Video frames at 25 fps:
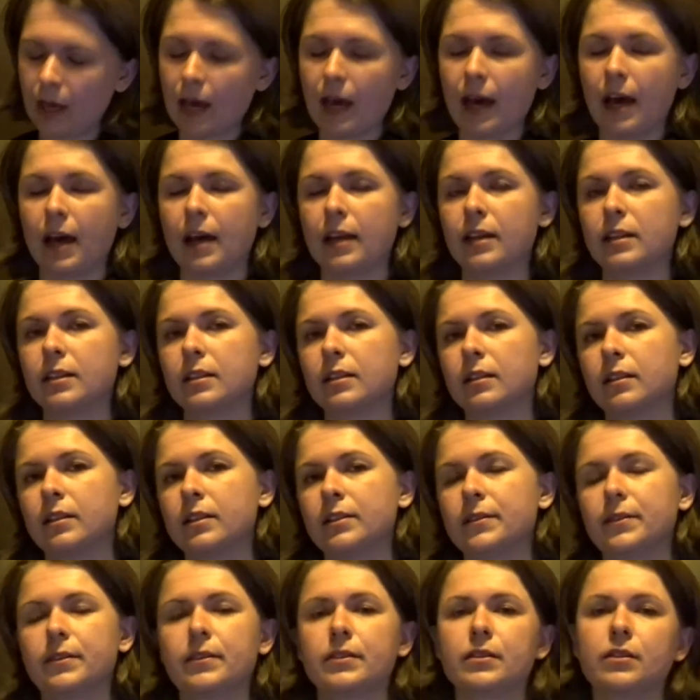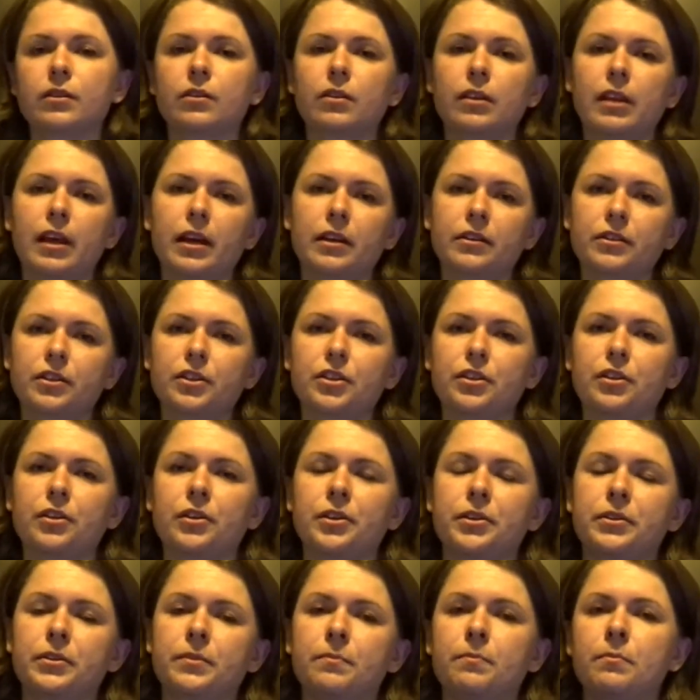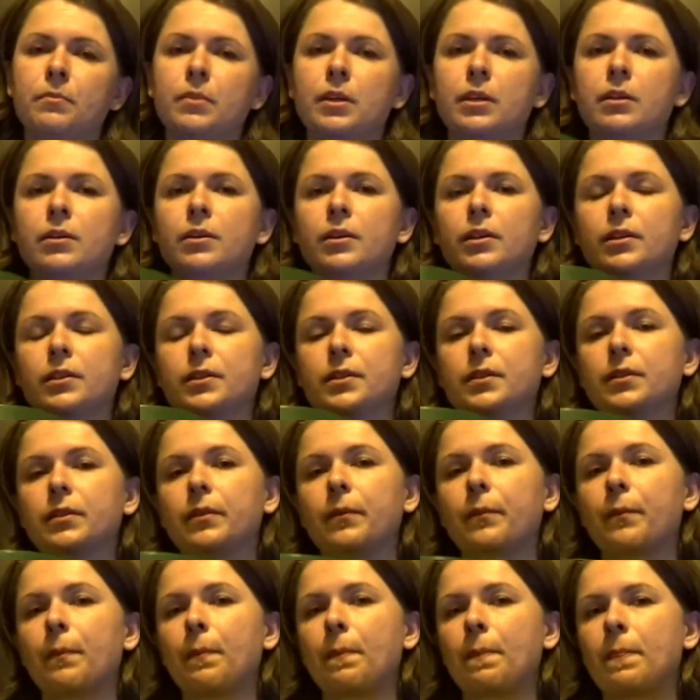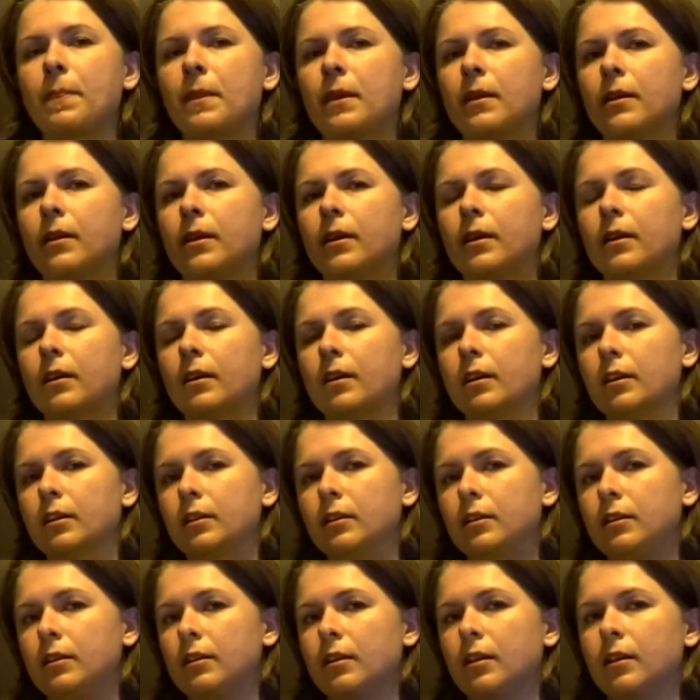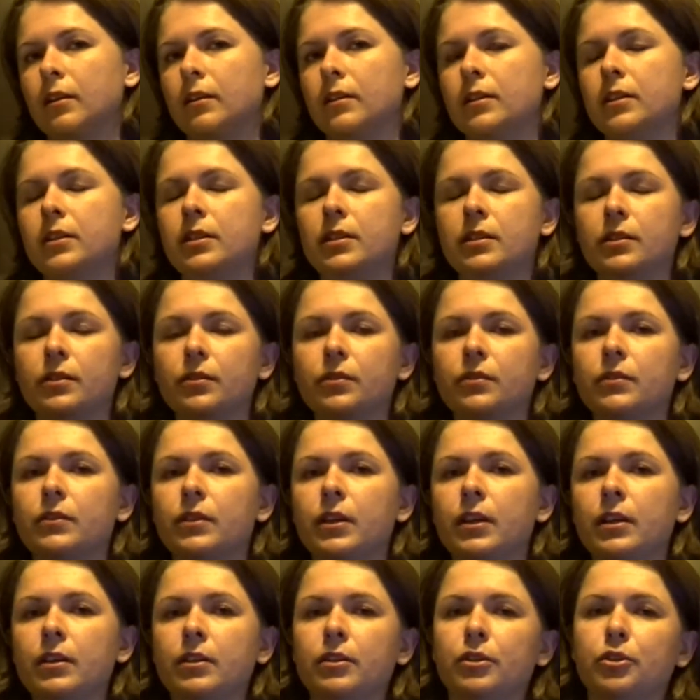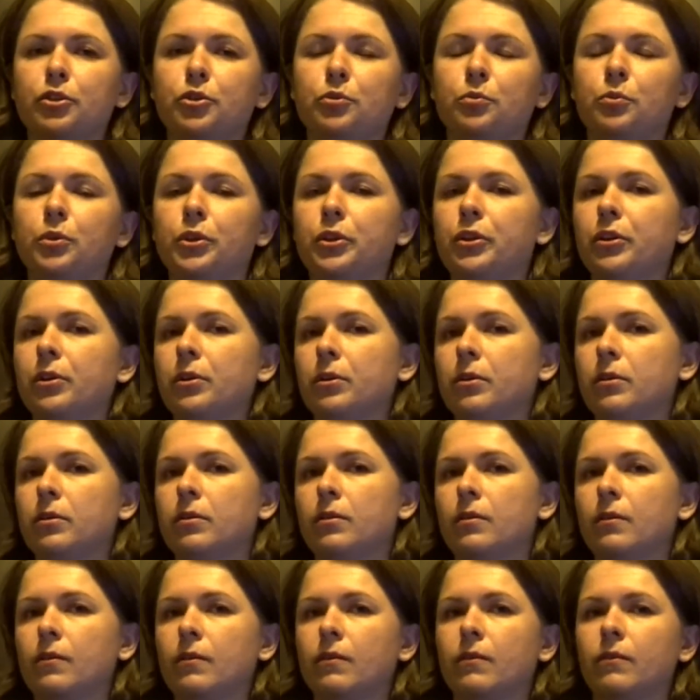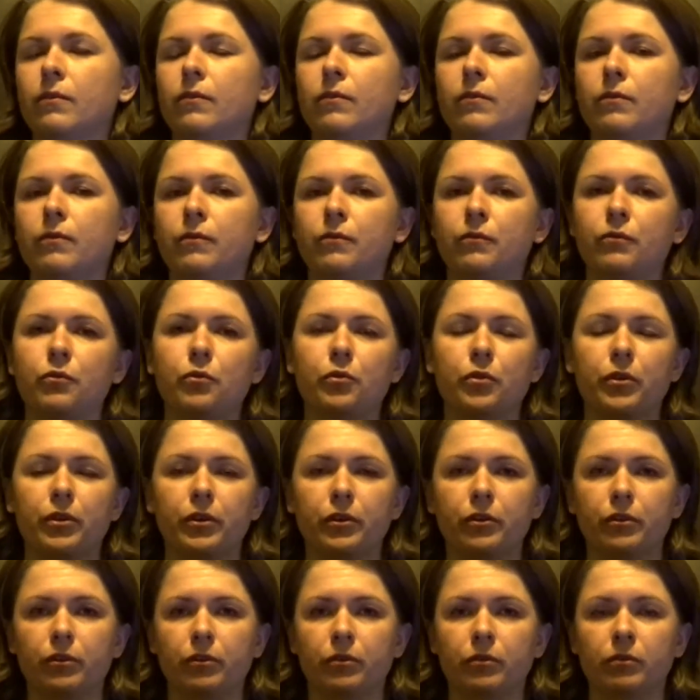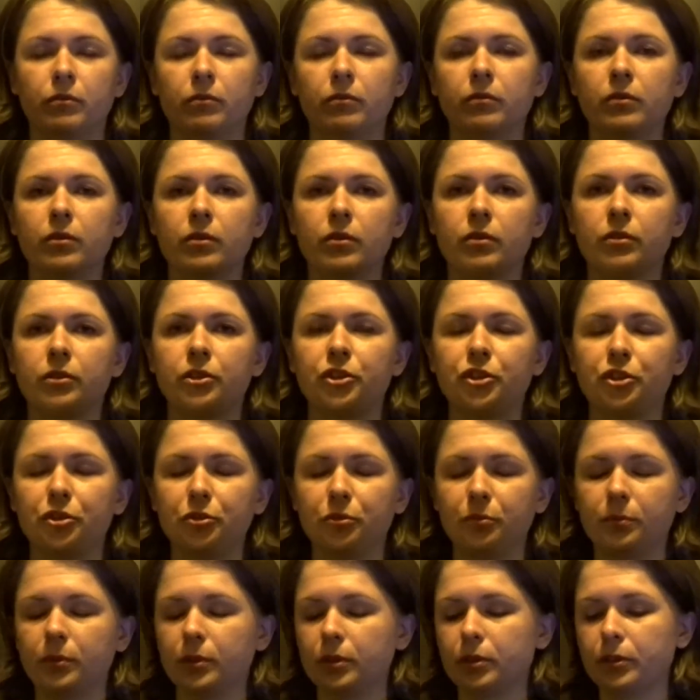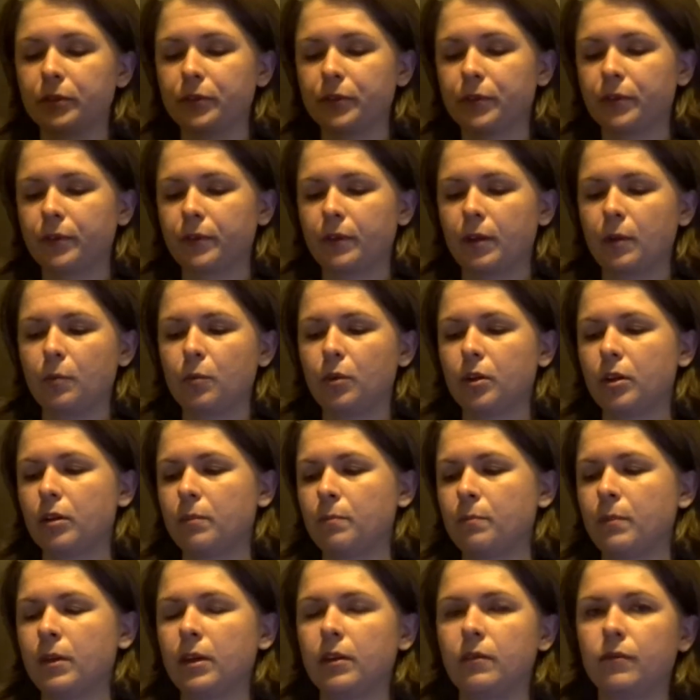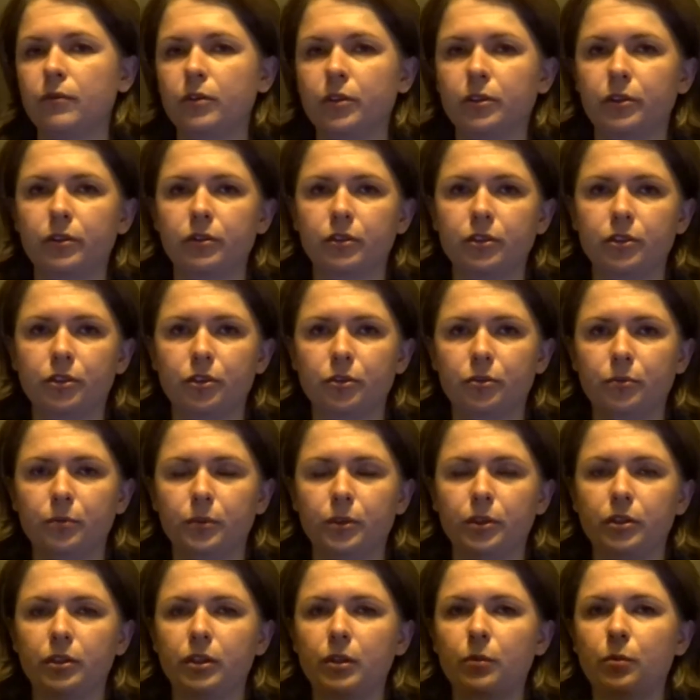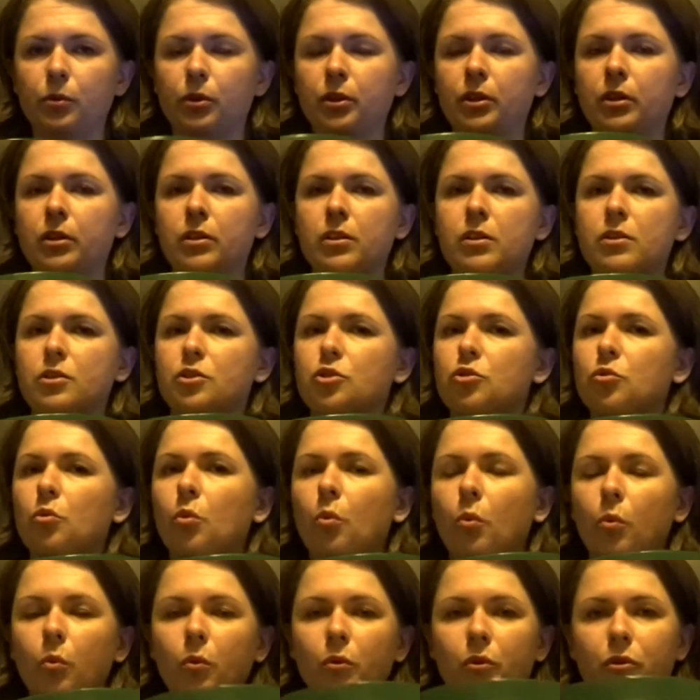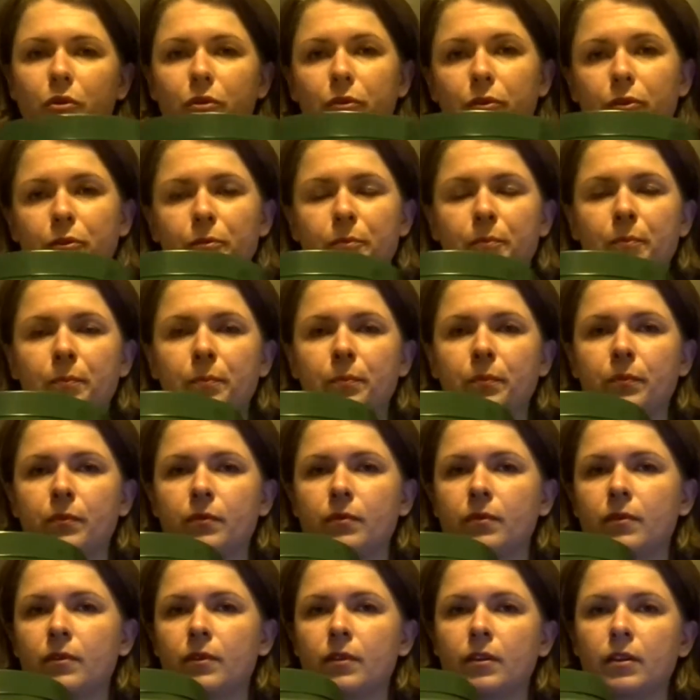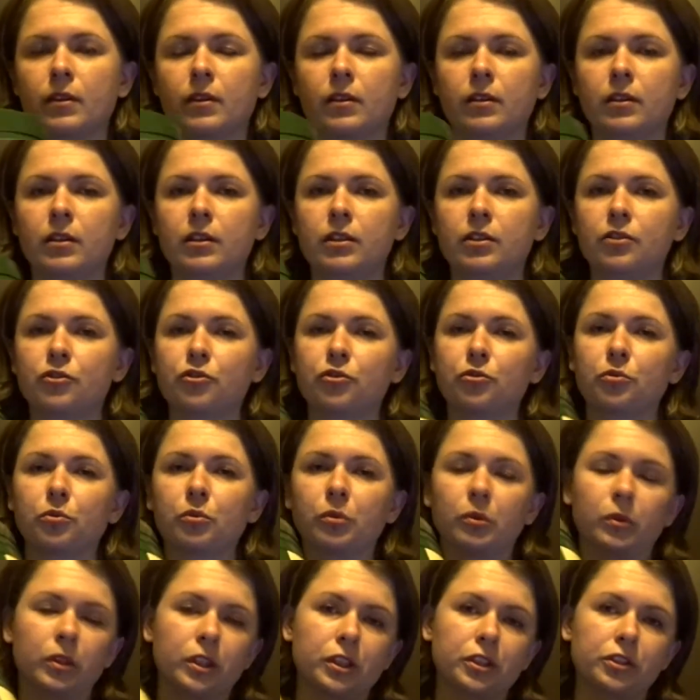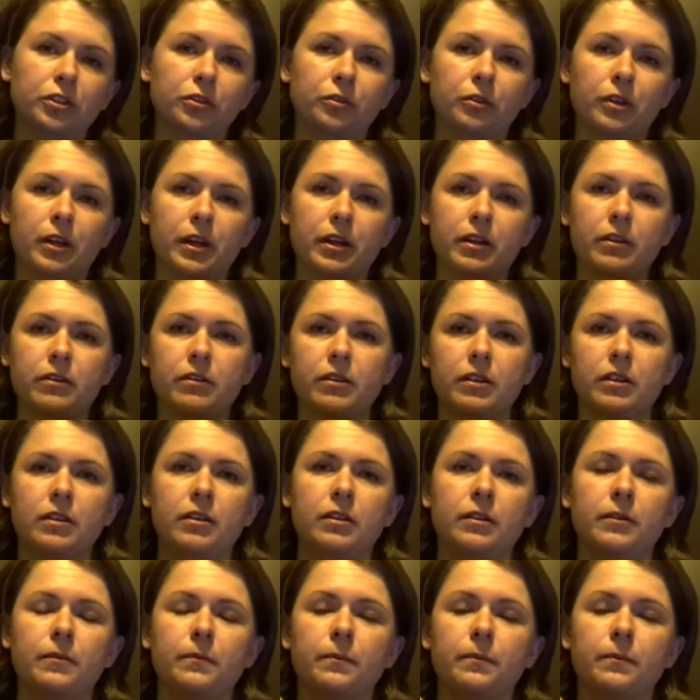And this is a collector's item because these containers were not for the consumers. They were not made for the consumers. They were not sold in stores or anything.